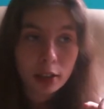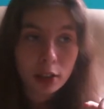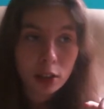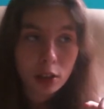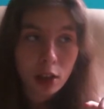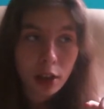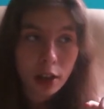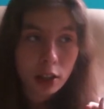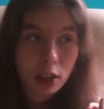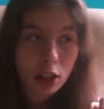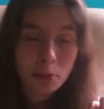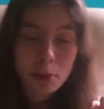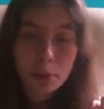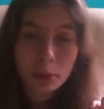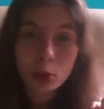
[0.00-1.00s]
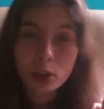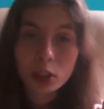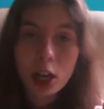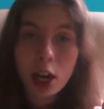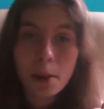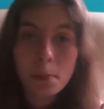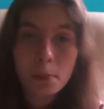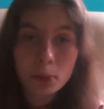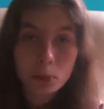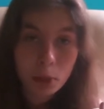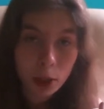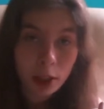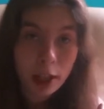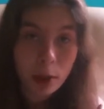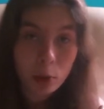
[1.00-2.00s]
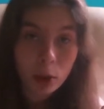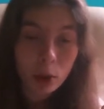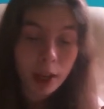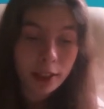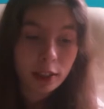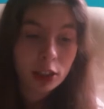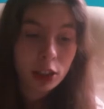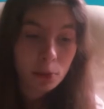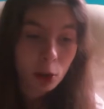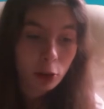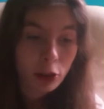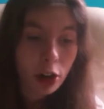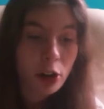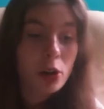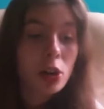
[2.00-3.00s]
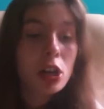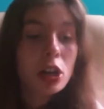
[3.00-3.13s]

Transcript: like, I can't remember what time, but it will end tomorrow.